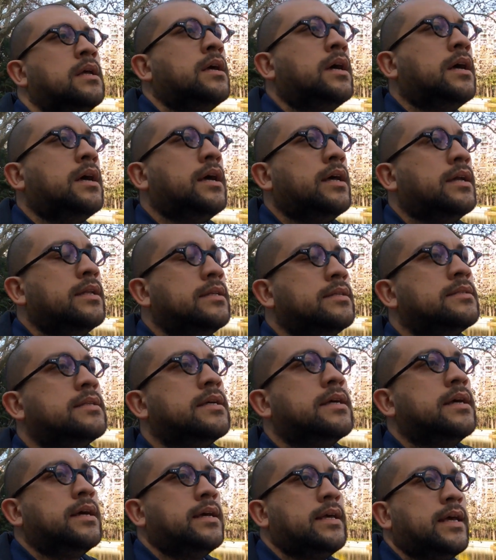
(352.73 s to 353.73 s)
And
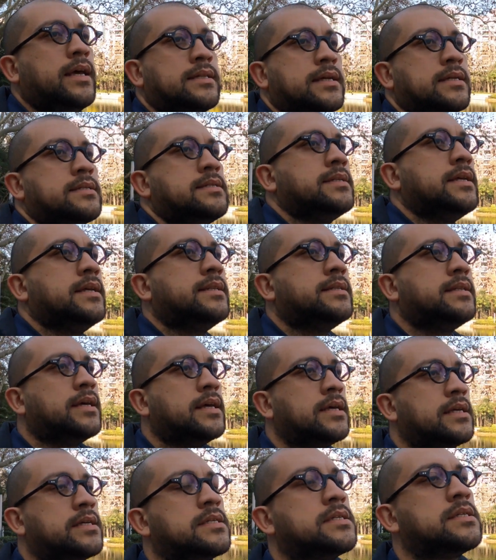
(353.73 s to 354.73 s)
yeah, that's it.
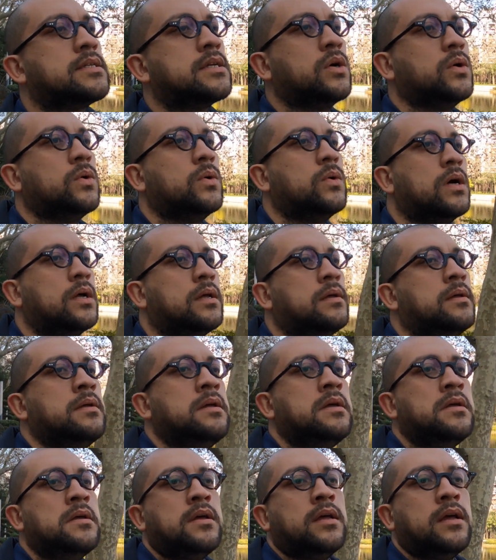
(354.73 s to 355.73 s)
So,
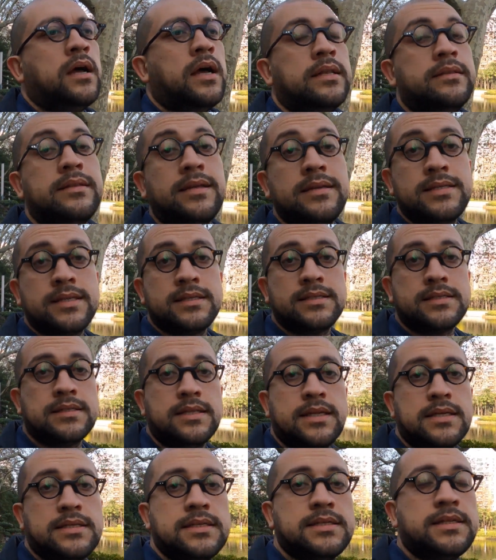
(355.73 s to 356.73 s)
and this is
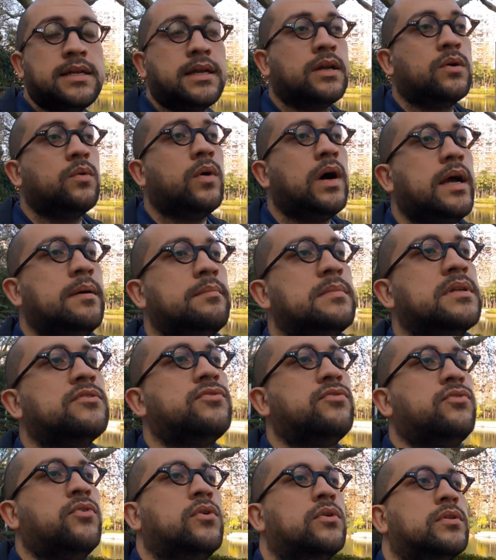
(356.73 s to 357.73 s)
the requirement
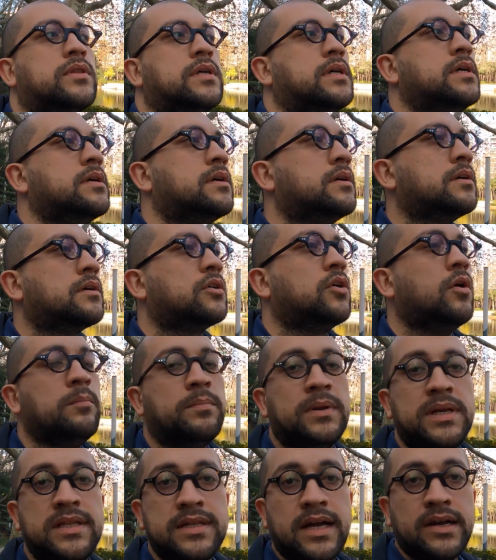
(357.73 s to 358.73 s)
for the
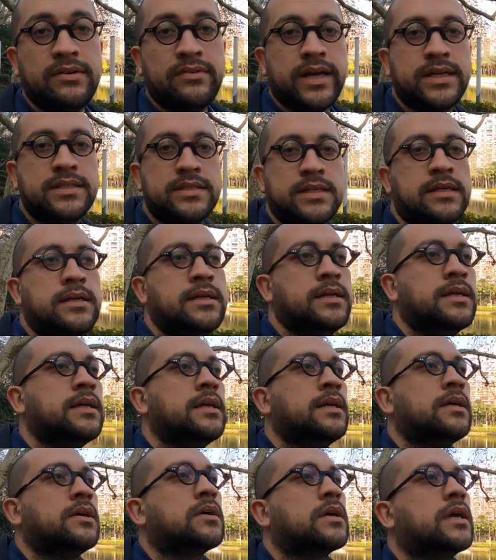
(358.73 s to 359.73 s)
company director,
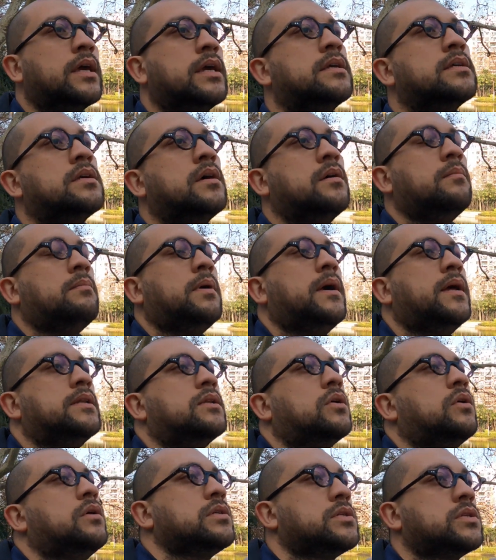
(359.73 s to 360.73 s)
okay? And
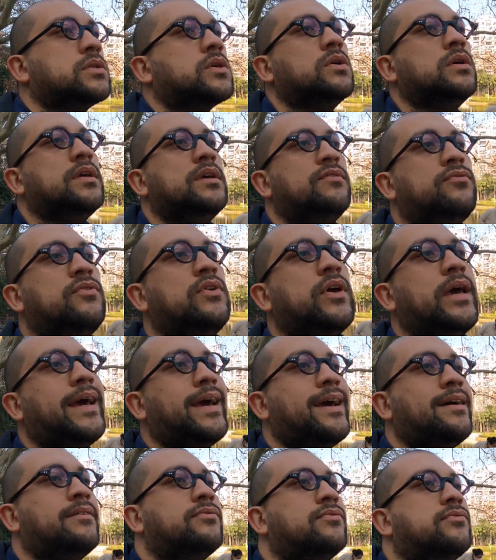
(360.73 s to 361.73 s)
also, if you
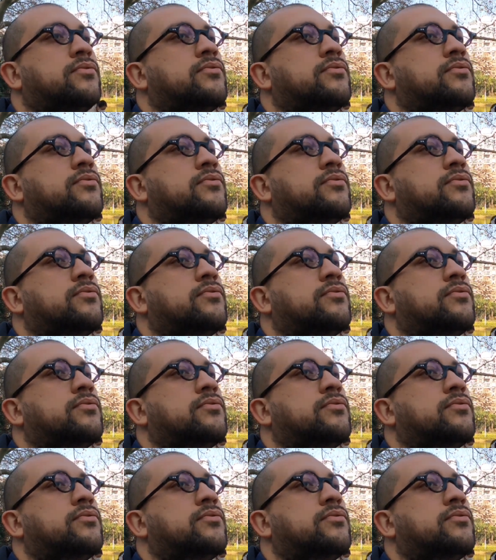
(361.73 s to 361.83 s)
have